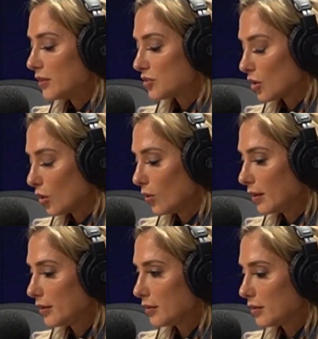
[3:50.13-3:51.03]

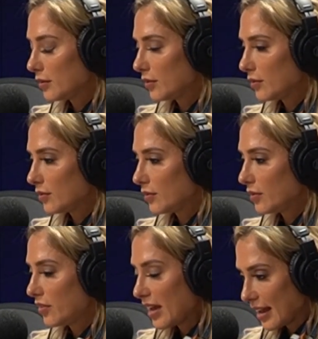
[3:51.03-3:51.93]
So
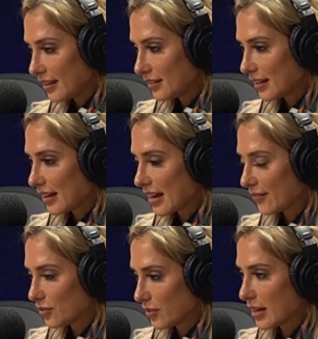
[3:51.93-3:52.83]
then
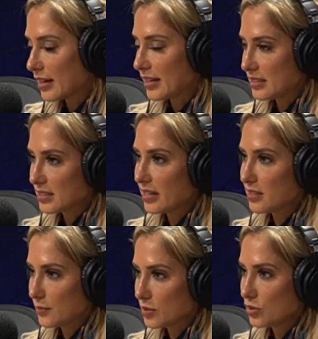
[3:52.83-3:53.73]
after that, I decided
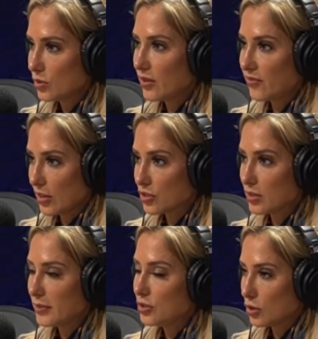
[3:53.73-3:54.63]
to pursue a
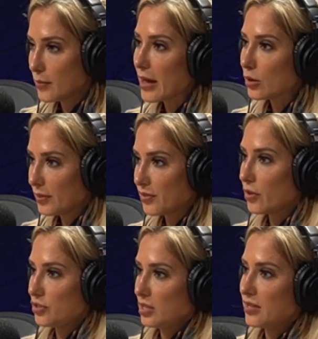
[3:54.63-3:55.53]
fellowship in
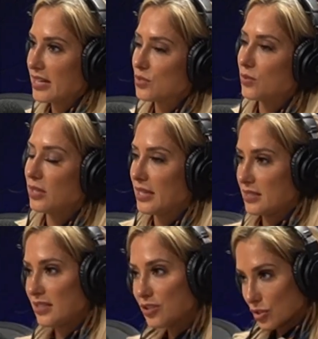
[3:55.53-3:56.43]
dermatopathology, and that's where it
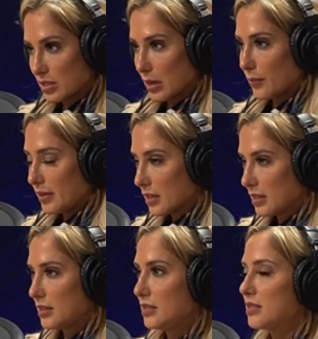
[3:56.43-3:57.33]
gets interesting
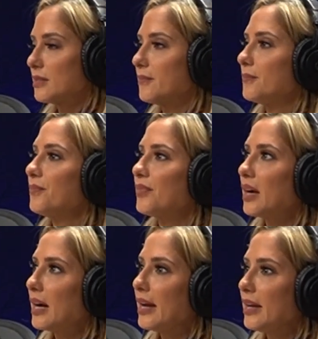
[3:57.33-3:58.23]
because
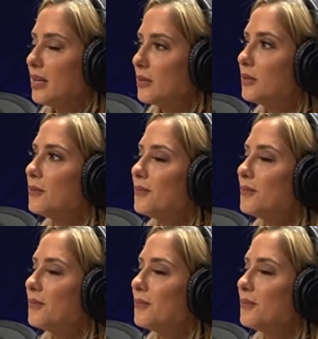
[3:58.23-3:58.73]
my